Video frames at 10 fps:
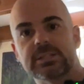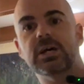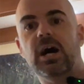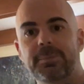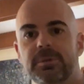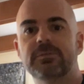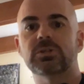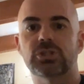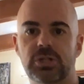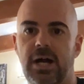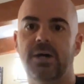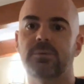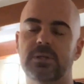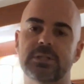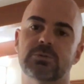top of your
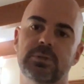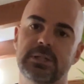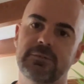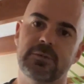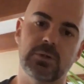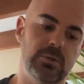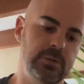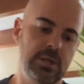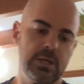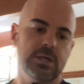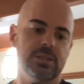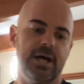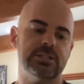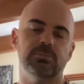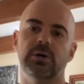shower, it's really difficult.
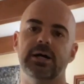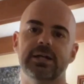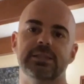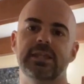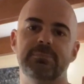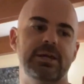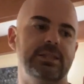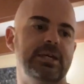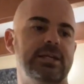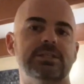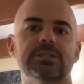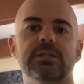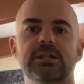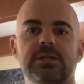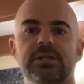That's why they made this,
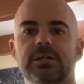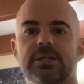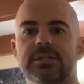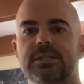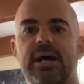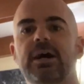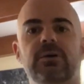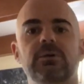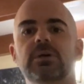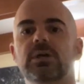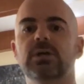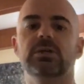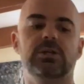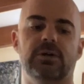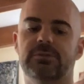because now
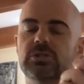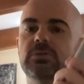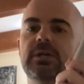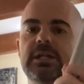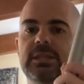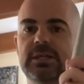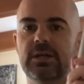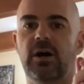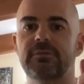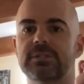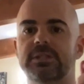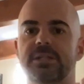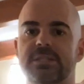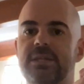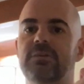you don't have to do anything. Obviously
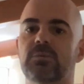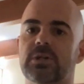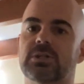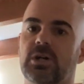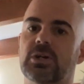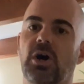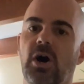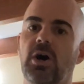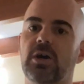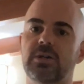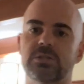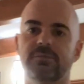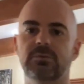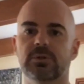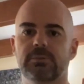this even works on cars
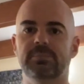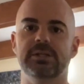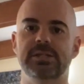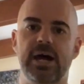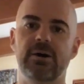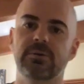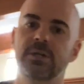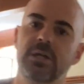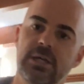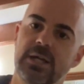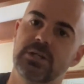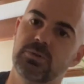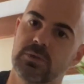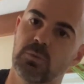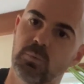if you want to bend down and
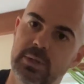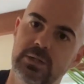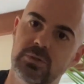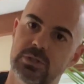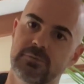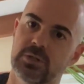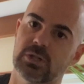do the wheels of your